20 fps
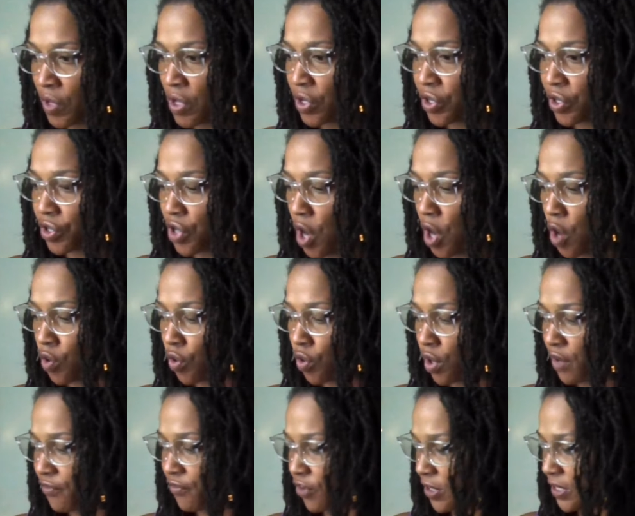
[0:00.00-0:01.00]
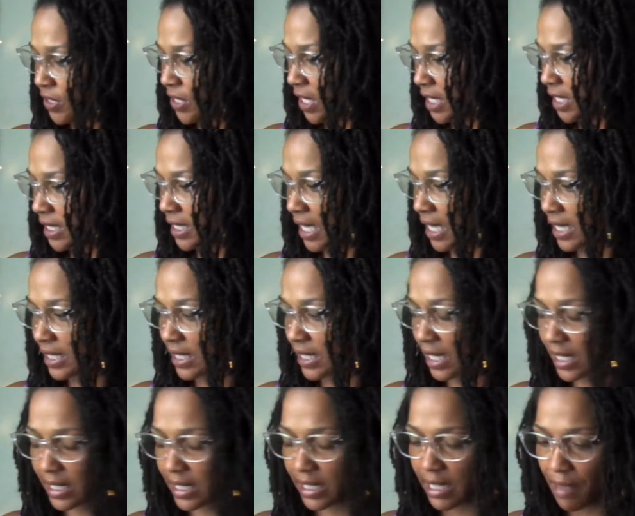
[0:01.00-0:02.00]
You're hungry for success
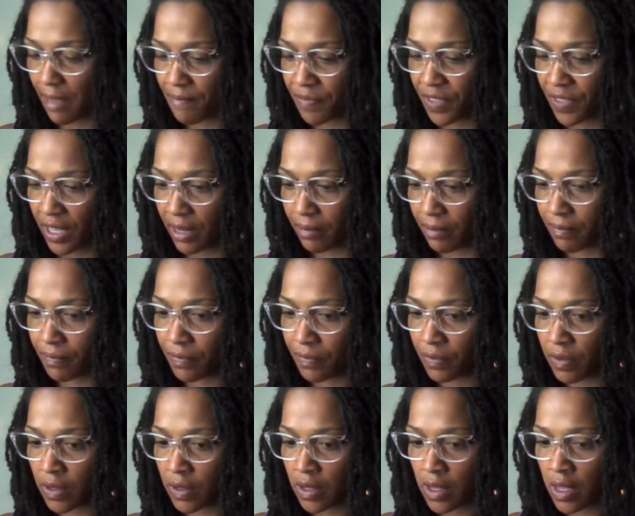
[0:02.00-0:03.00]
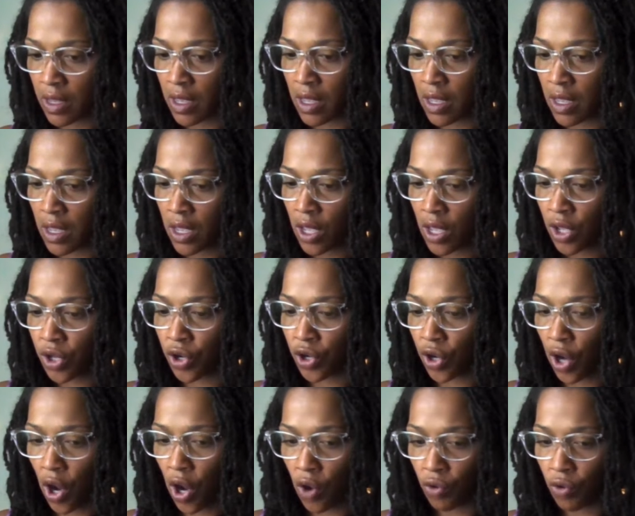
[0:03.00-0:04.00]
at something. You're
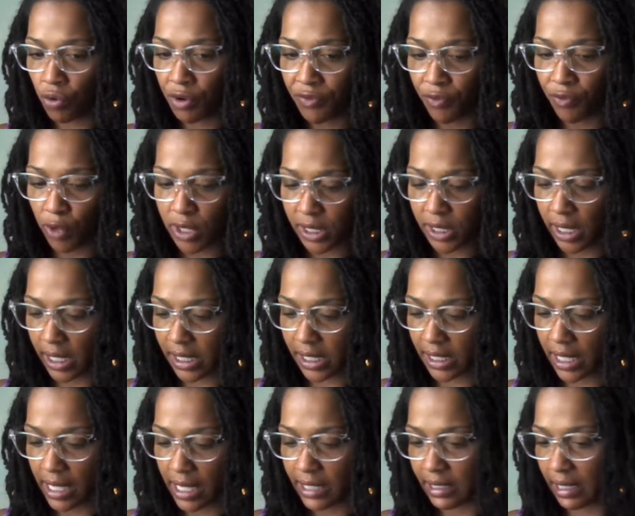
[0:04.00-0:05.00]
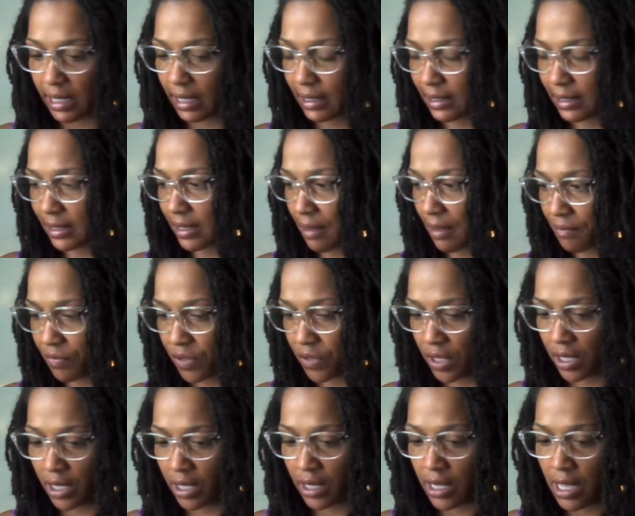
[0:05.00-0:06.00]
hungry for success at
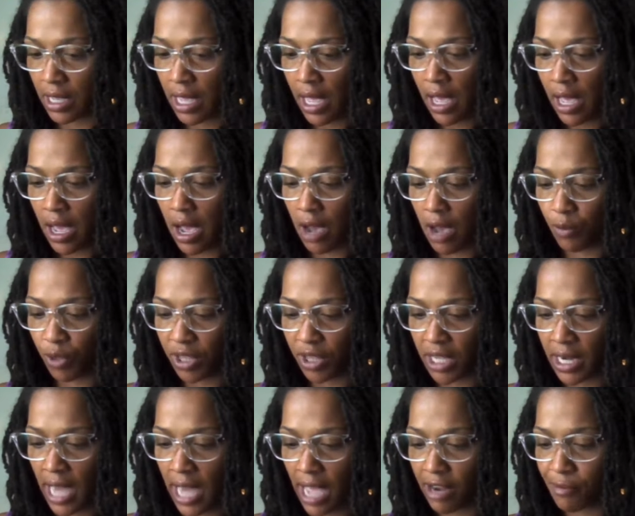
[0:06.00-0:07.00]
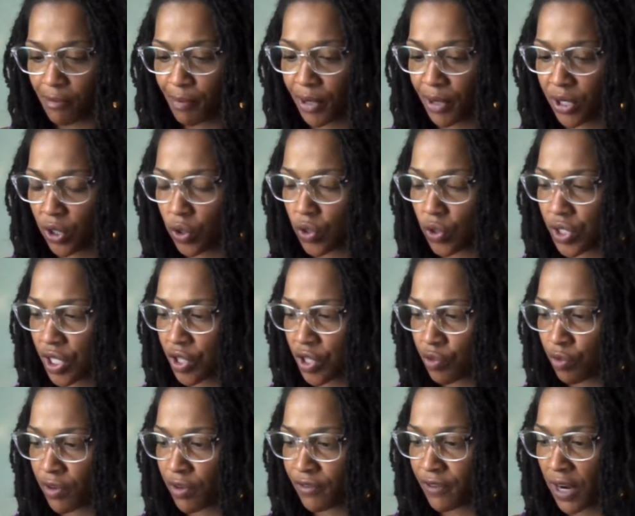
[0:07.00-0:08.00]
something um, with the nine of pentacles in the
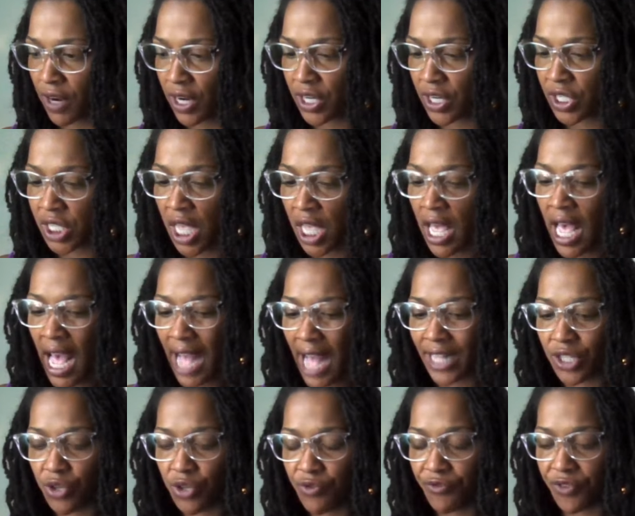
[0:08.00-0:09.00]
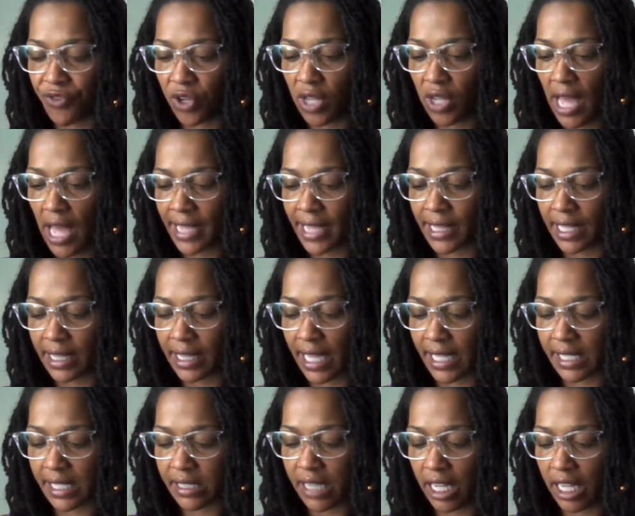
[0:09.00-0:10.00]
reverse i do feel like that
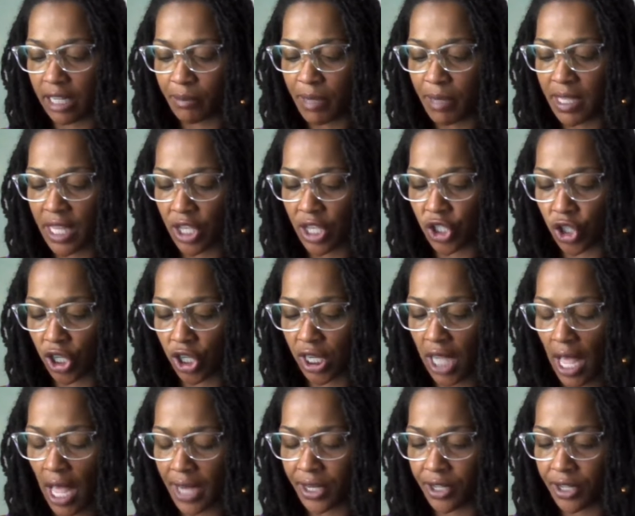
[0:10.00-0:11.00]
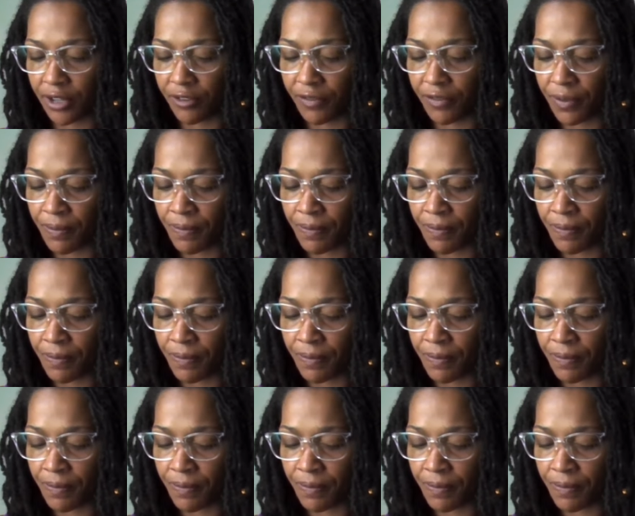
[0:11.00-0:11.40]
that's telling me that you're kind of